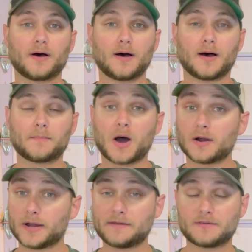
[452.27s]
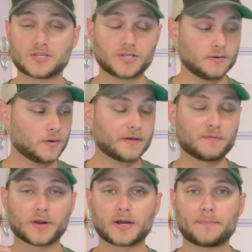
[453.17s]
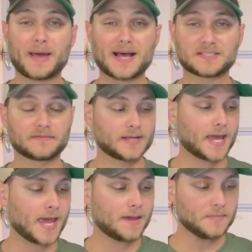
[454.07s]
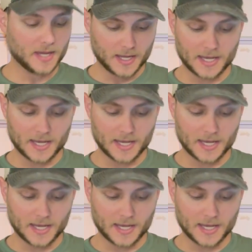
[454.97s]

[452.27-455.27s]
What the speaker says: our night vision if we're going to passively aim.